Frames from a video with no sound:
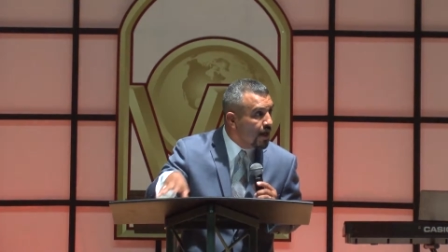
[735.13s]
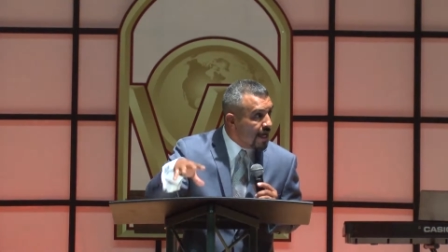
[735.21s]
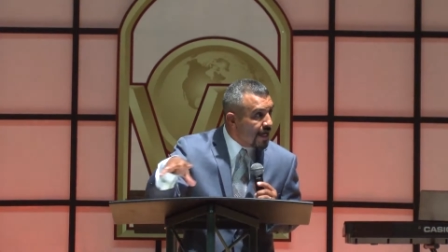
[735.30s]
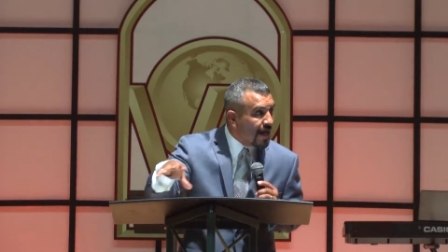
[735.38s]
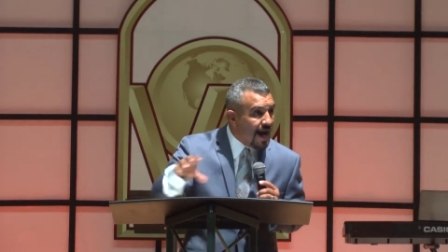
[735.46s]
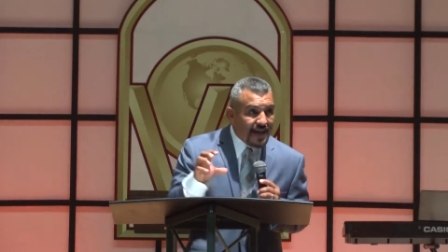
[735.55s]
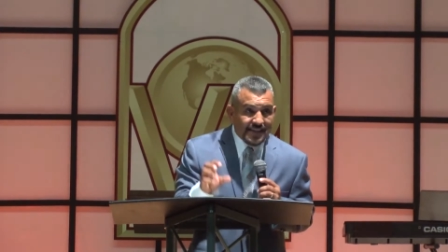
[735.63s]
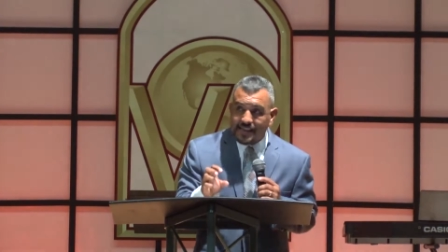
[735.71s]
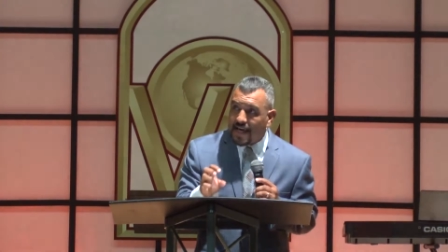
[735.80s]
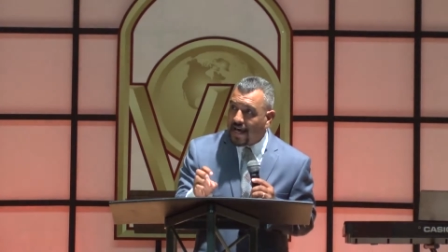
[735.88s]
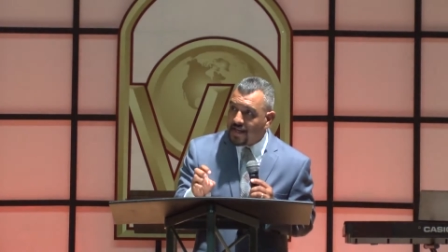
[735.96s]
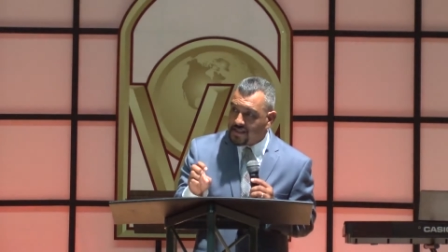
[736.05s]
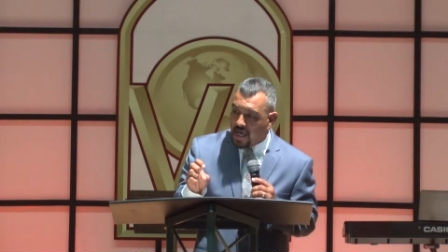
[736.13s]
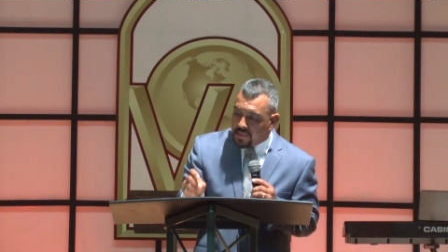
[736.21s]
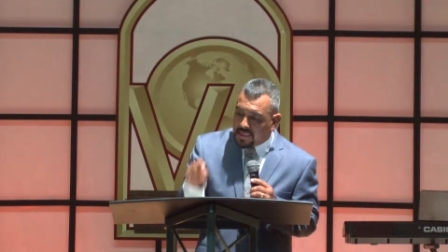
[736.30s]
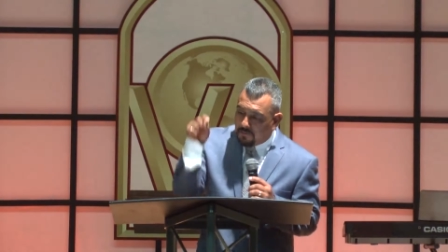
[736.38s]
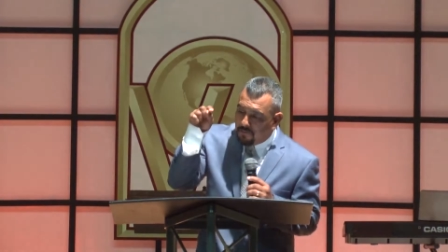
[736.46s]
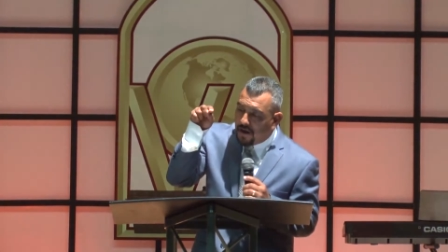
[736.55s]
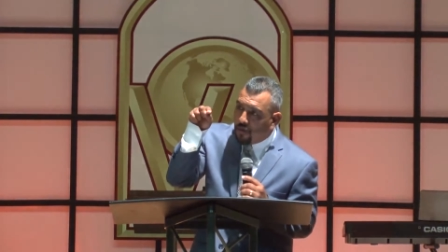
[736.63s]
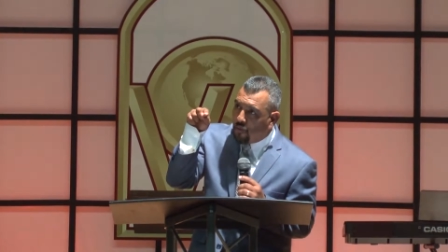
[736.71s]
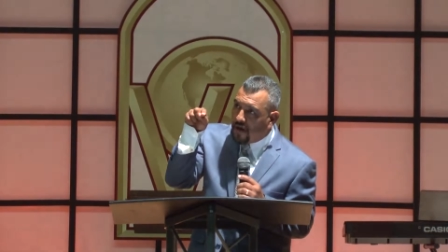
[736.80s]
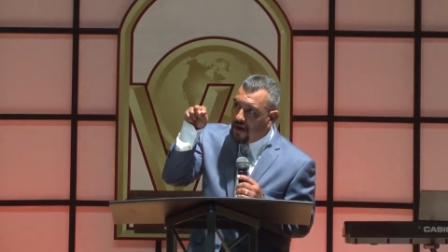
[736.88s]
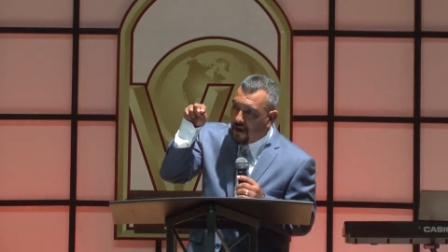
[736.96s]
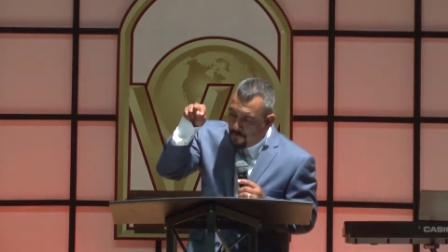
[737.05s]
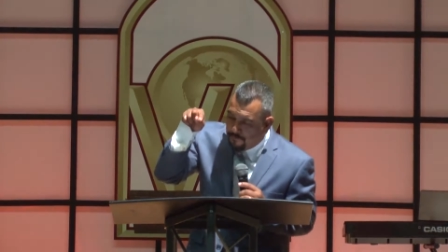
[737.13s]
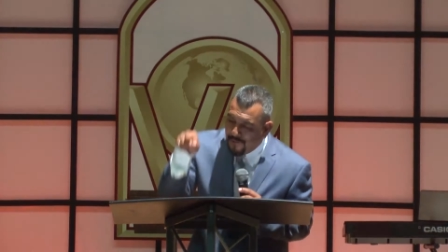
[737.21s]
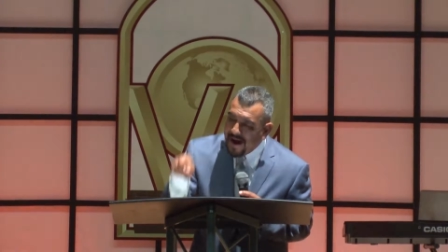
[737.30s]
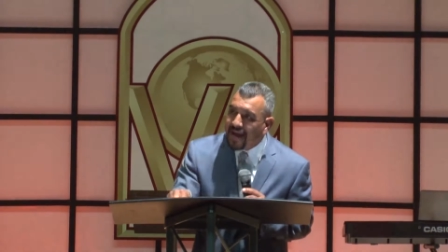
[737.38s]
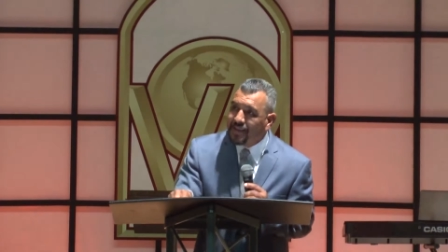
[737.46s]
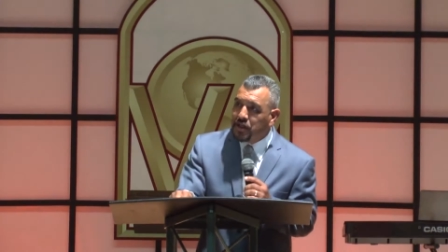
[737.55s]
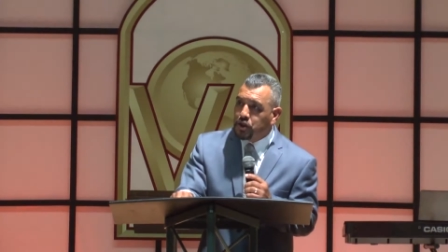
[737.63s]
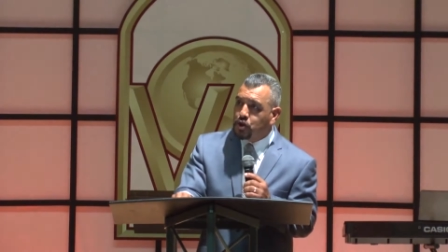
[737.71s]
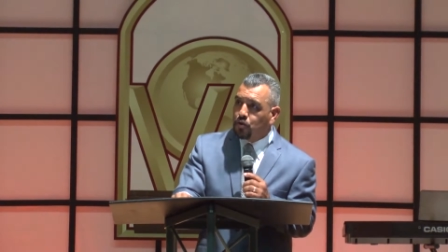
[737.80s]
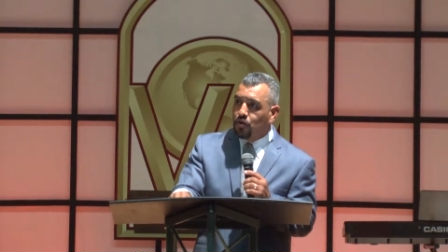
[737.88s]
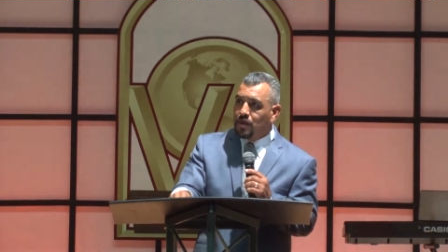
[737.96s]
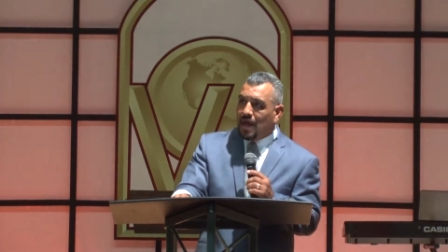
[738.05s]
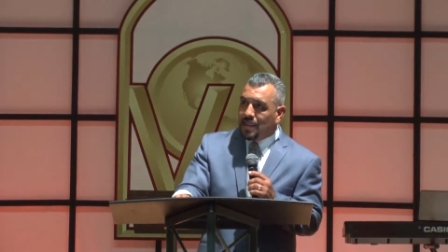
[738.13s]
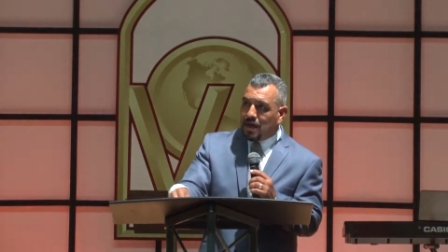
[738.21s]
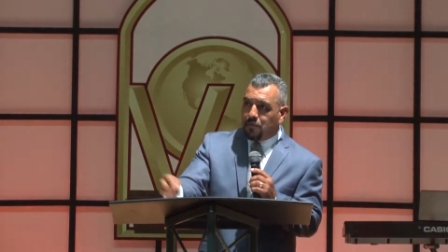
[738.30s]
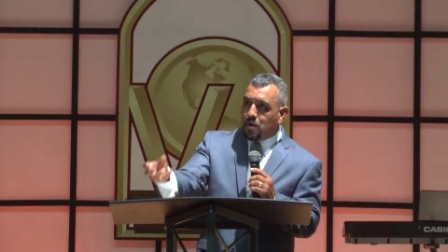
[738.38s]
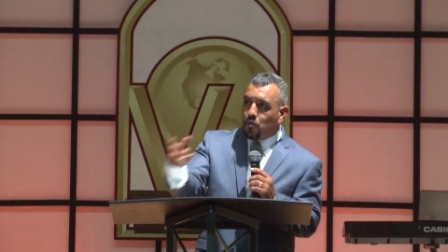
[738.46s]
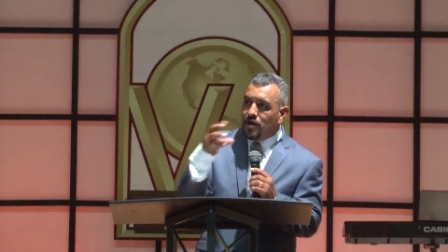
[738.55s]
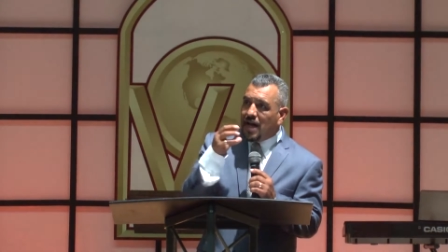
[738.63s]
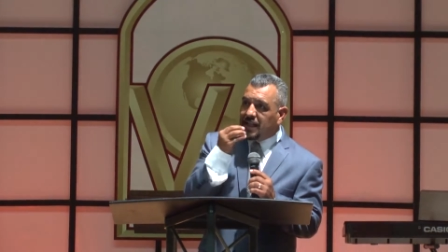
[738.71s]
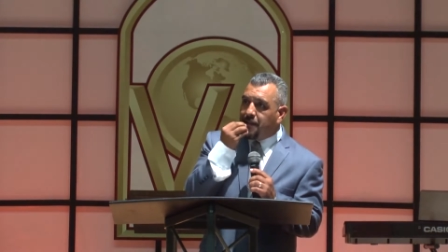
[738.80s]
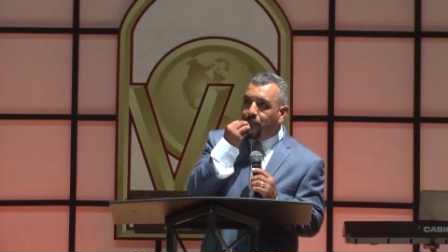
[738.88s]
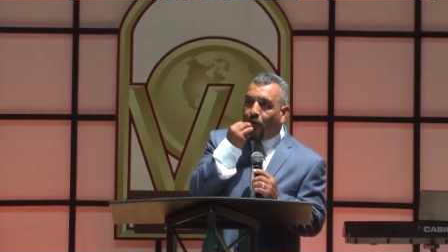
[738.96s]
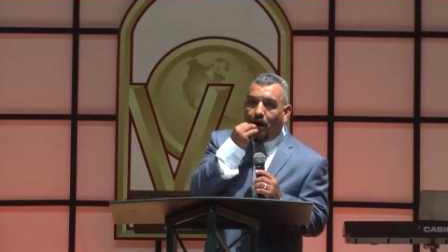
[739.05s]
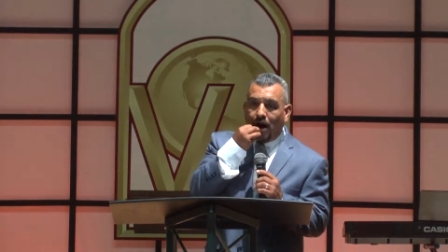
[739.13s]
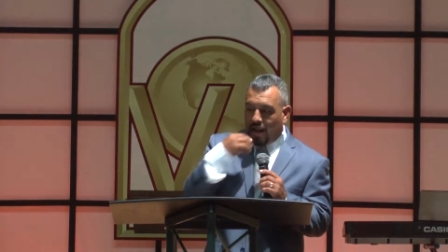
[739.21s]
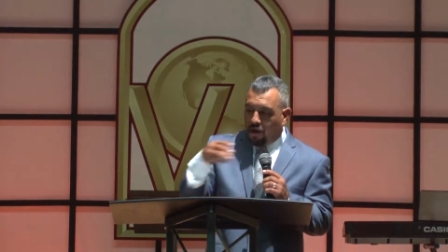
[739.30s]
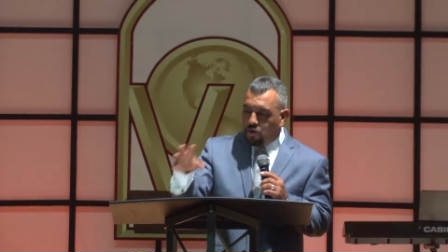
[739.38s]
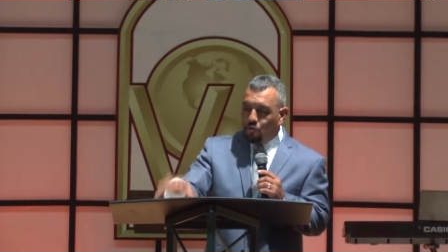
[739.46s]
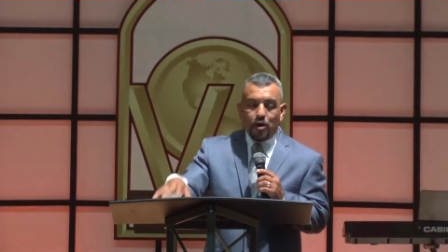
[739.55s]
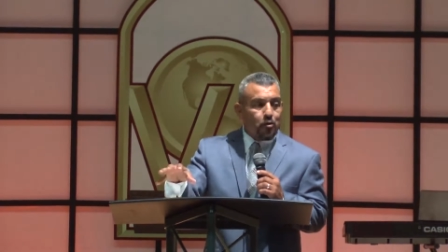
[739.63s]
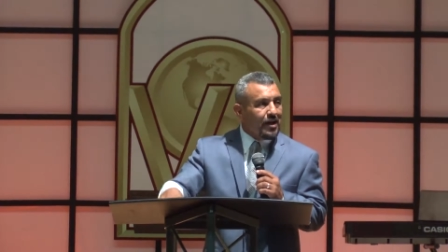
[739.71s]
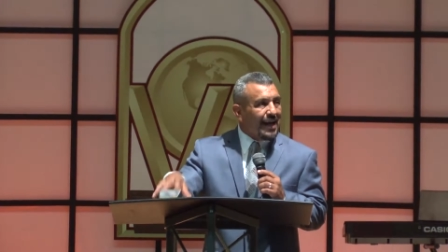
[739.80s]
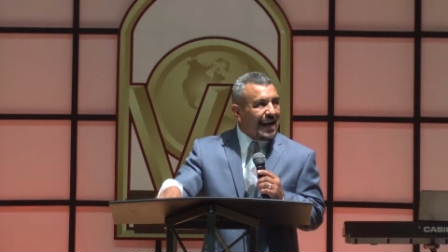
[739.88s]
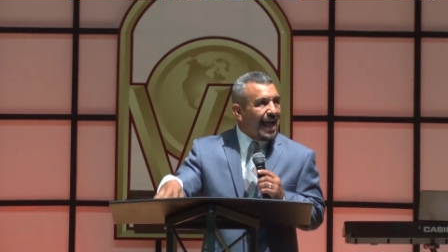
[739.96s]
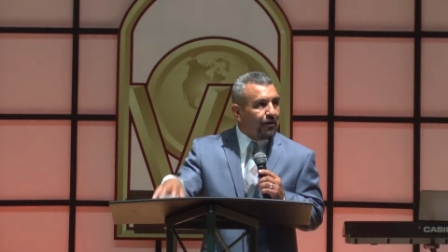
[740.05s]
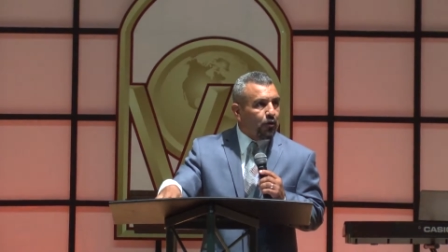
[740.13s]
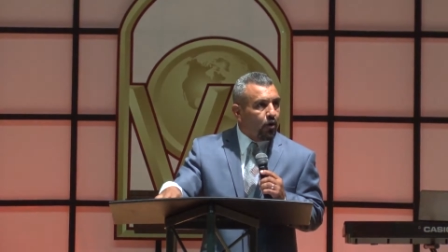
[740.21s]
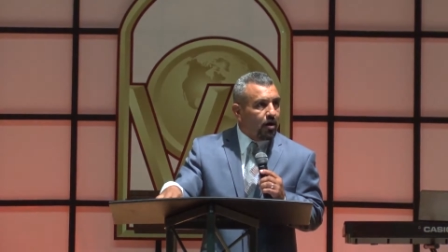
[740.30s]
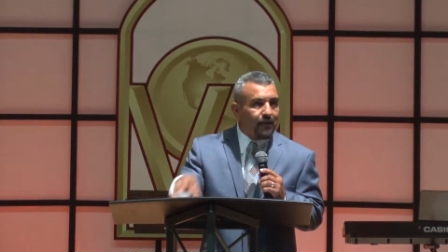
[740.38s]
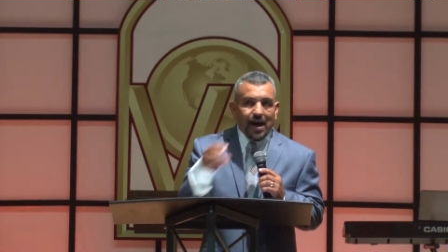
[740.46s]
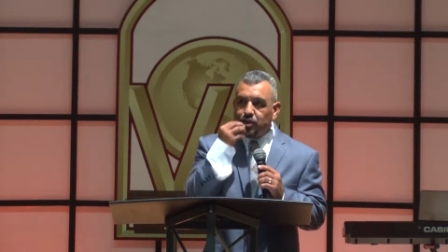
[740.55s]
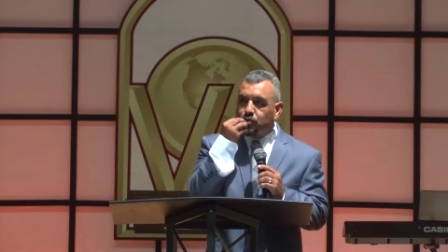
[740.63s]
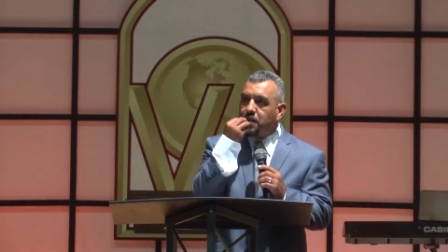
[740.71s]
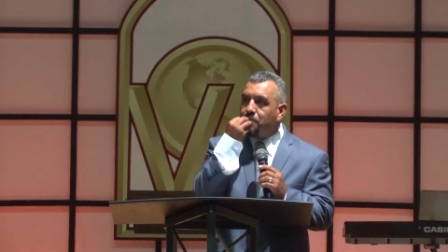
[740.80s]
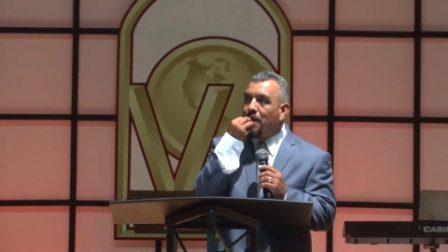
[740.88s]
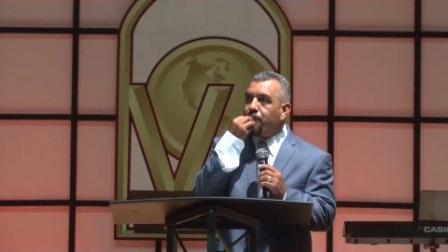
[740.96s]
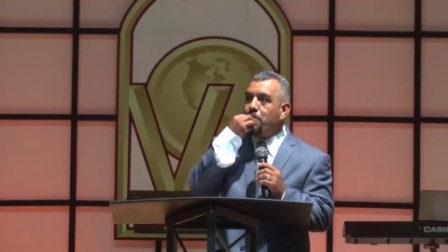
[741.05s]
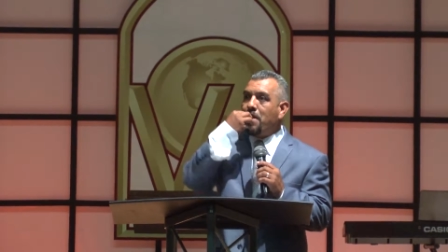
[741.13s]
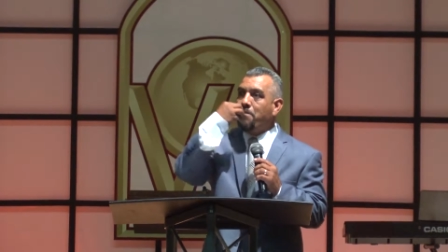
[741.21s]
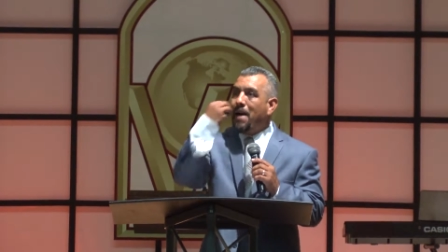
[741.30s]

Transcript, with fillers: And God says that when we find the truth, that we will not depart, that we will not allow the word of God to depart from our